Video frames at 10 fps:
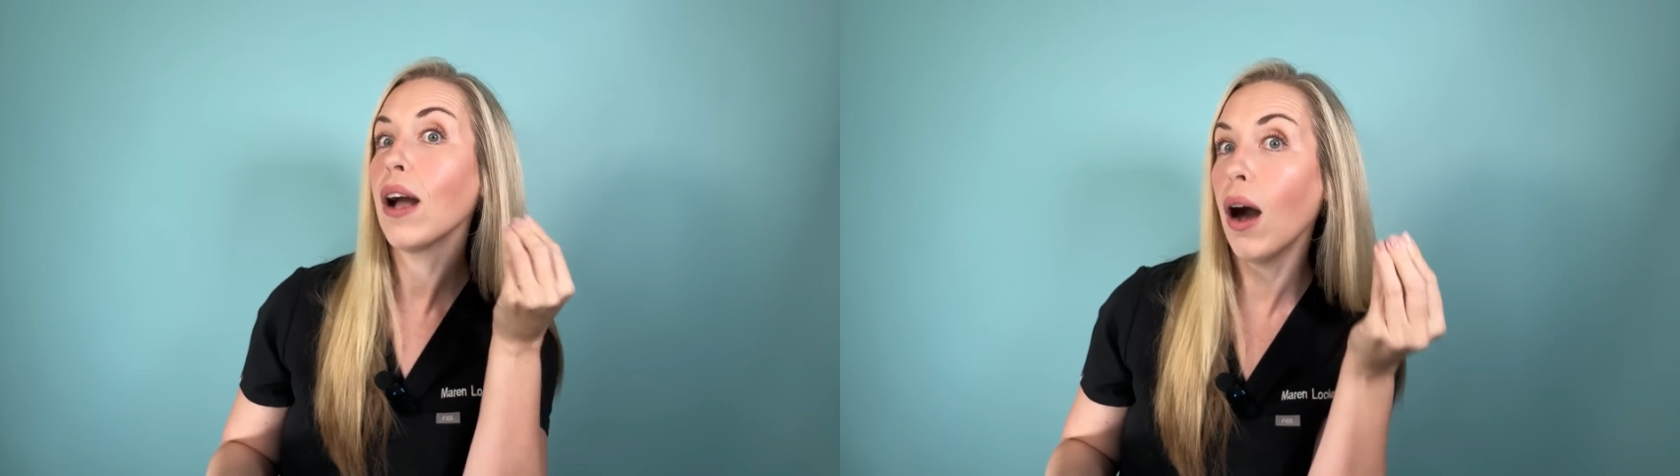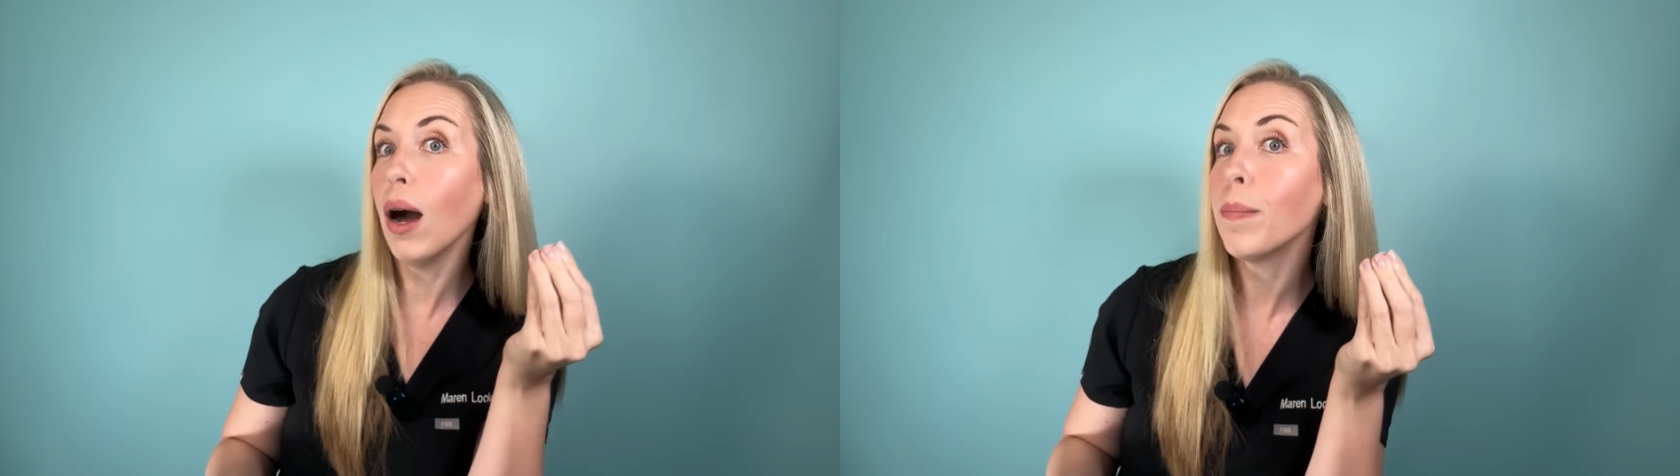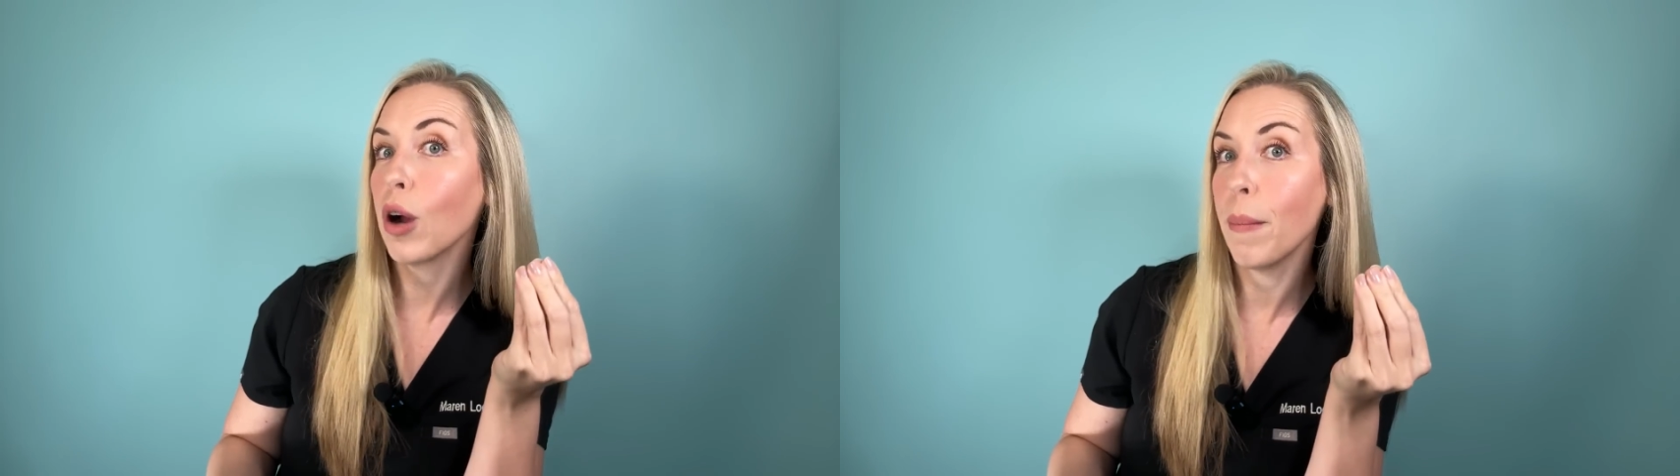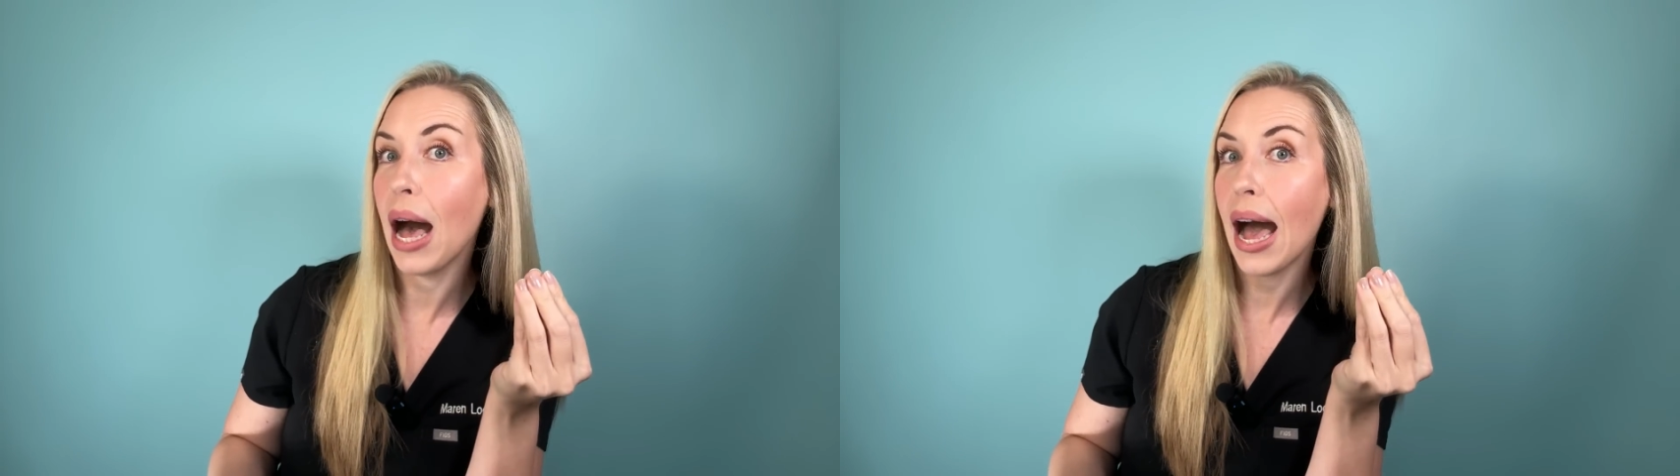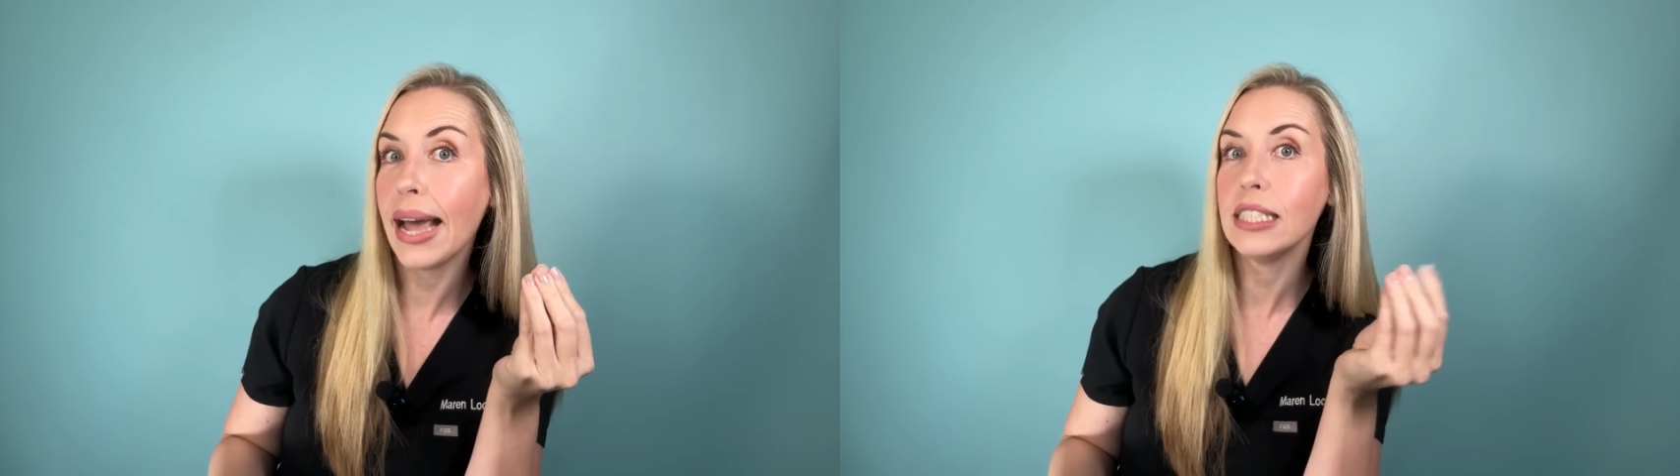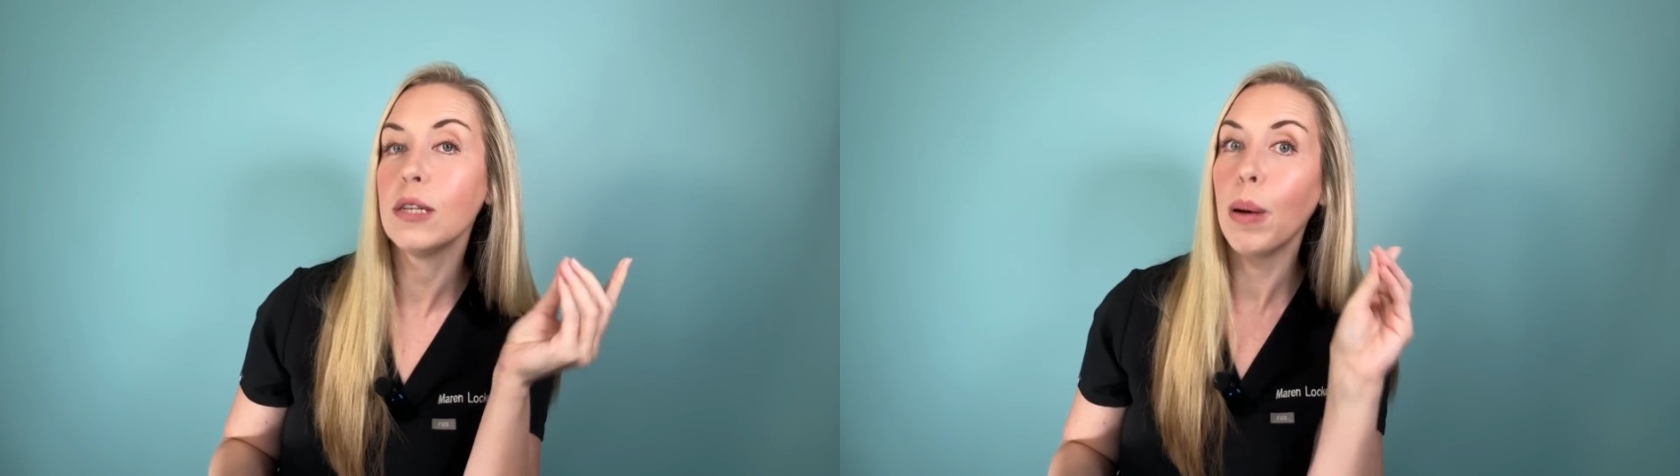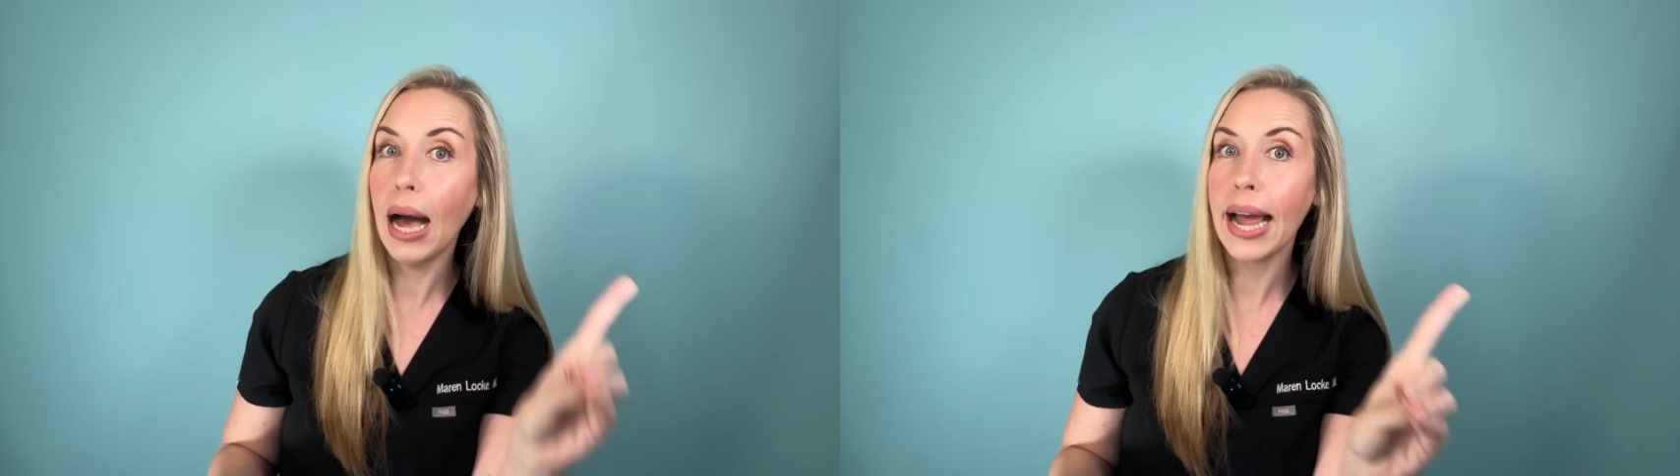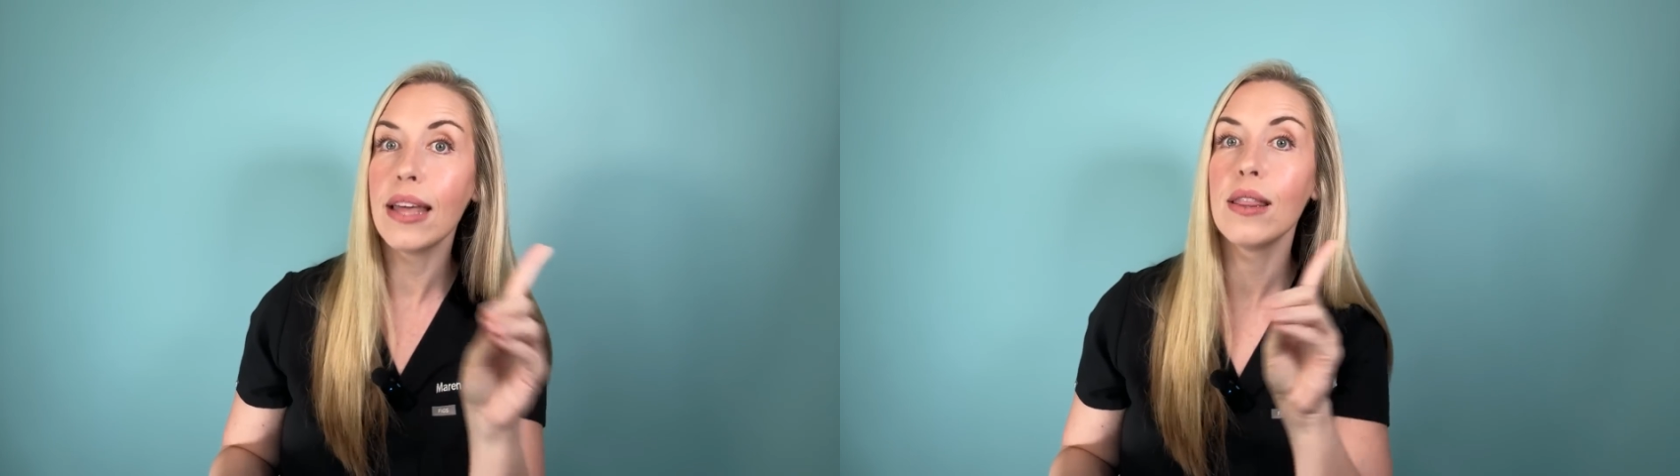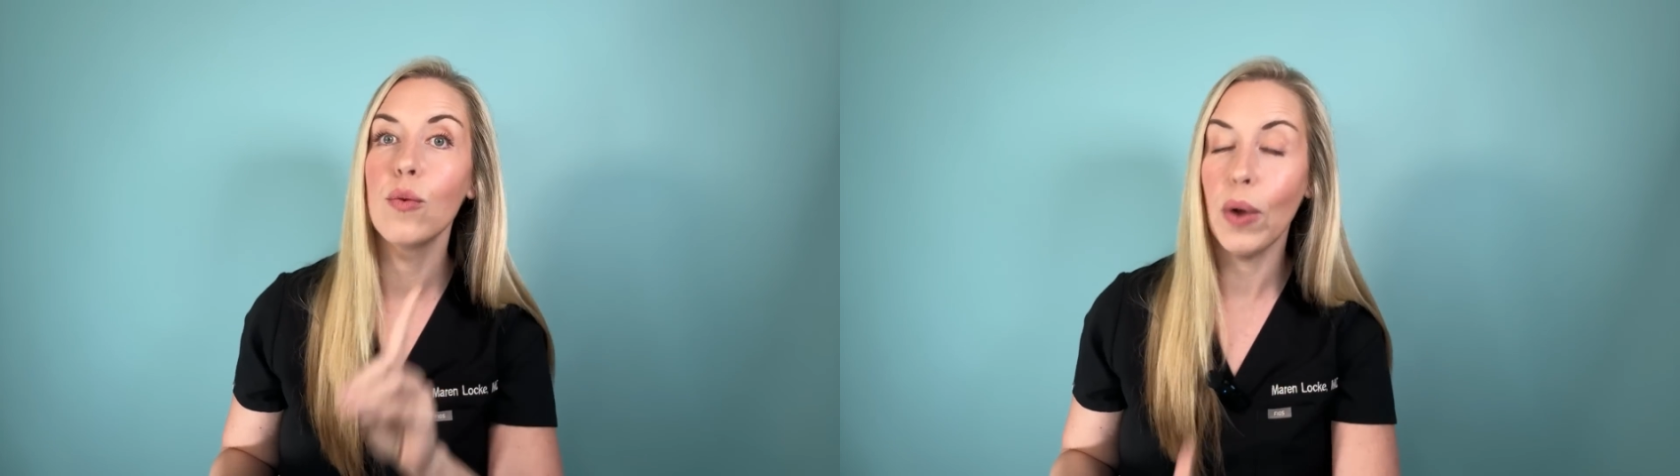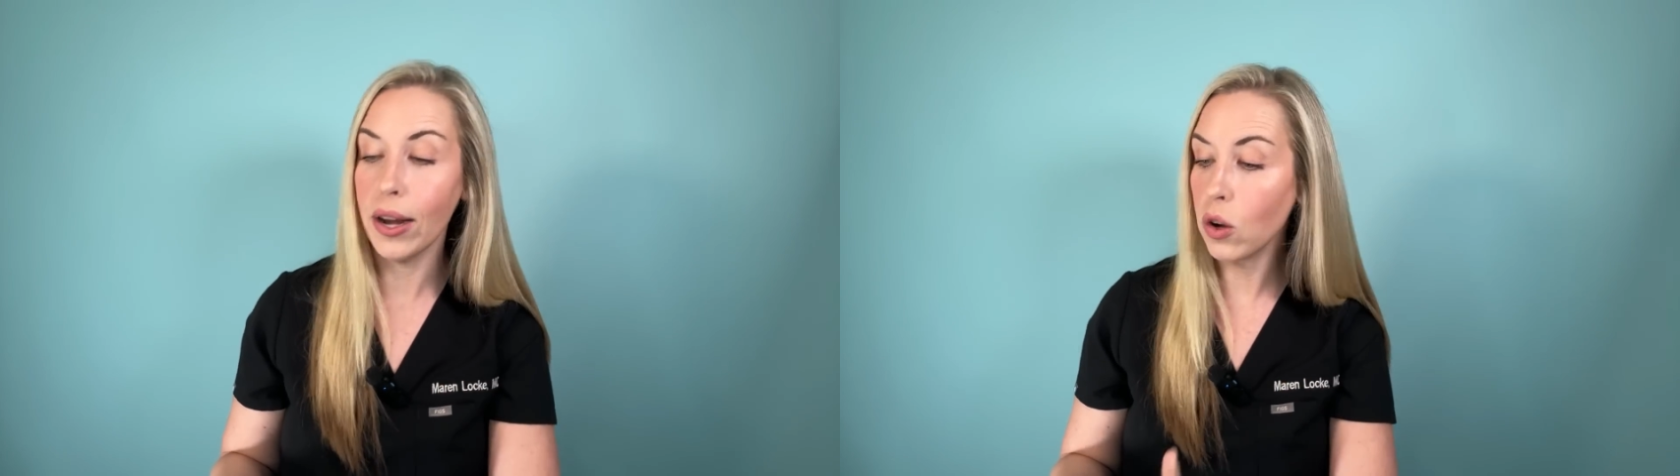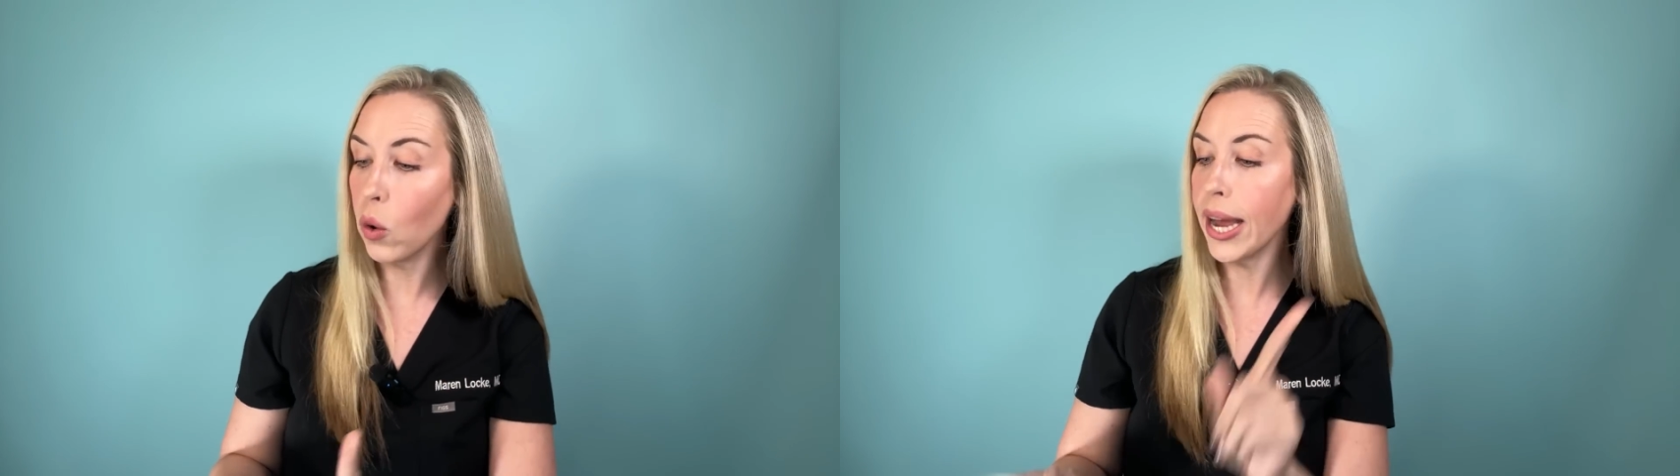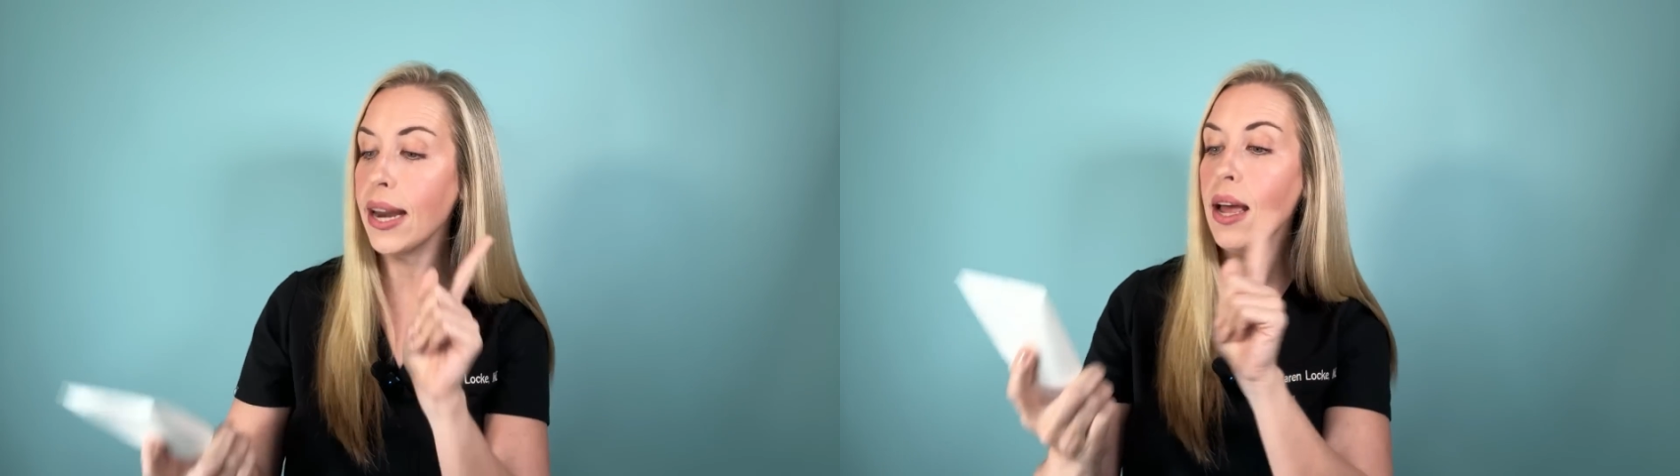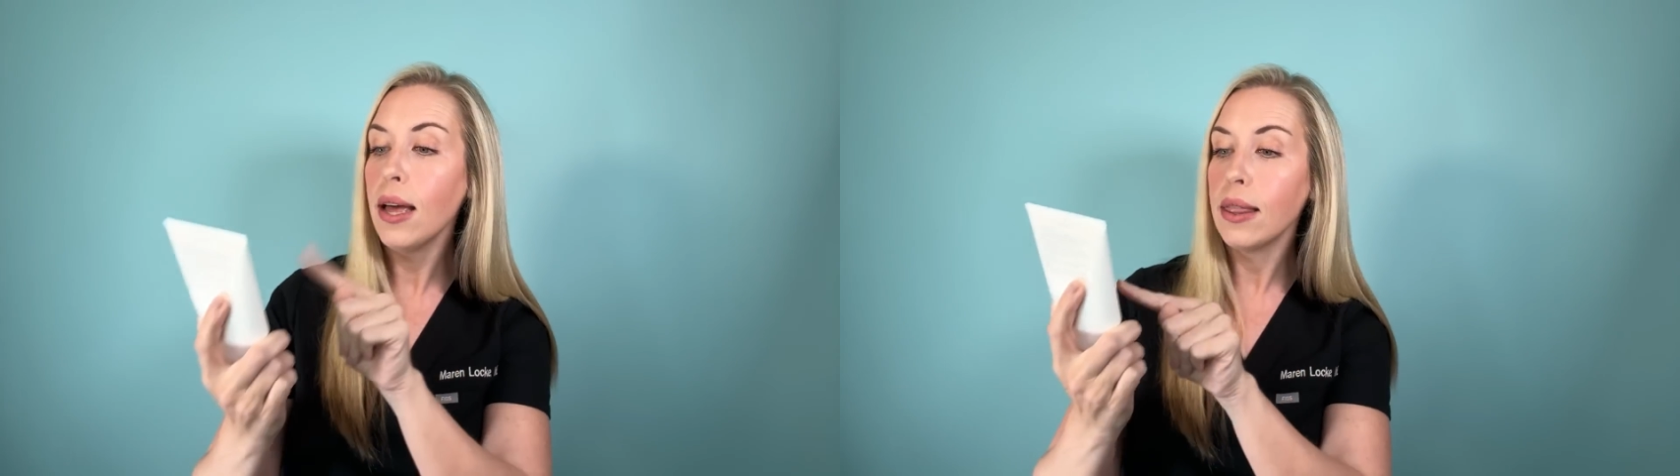compromised by the retinoid.